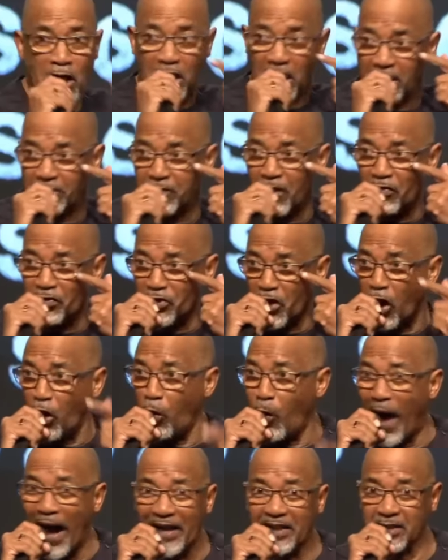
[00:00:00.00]
Even
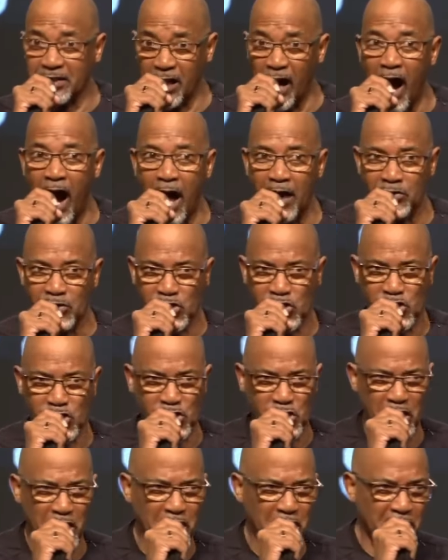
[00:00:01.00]
though I can't
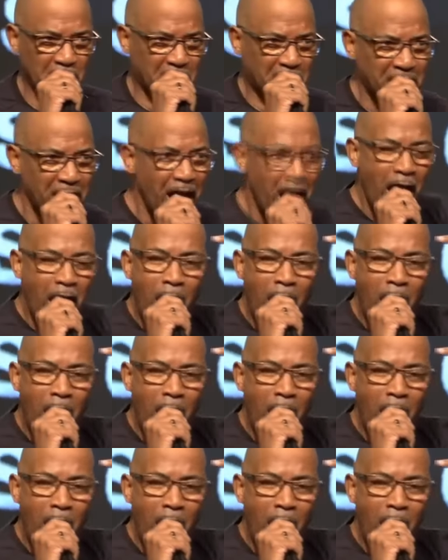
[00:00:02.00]
see,